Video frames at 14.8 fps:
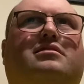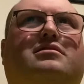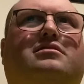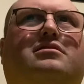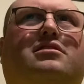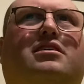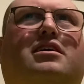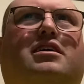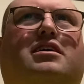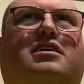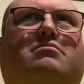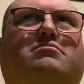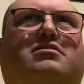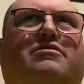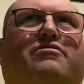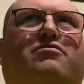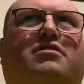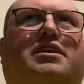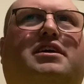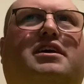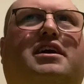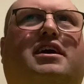So here comes the
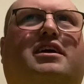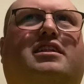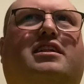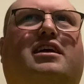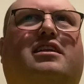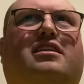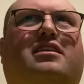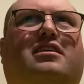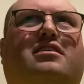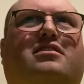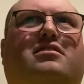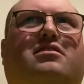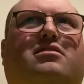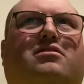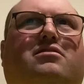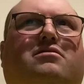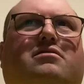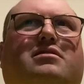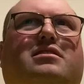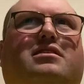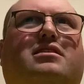free kick then. Oh.